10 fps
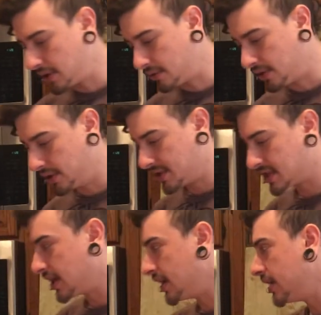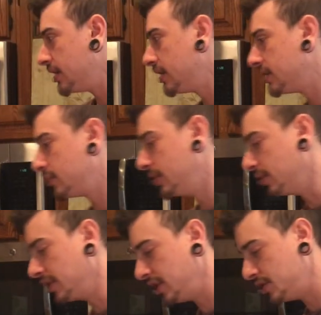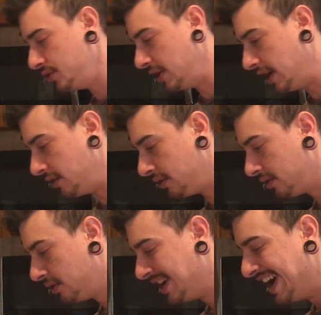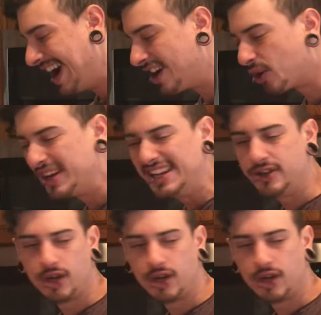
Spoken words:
rid of this guy. We don't need you now. I don't need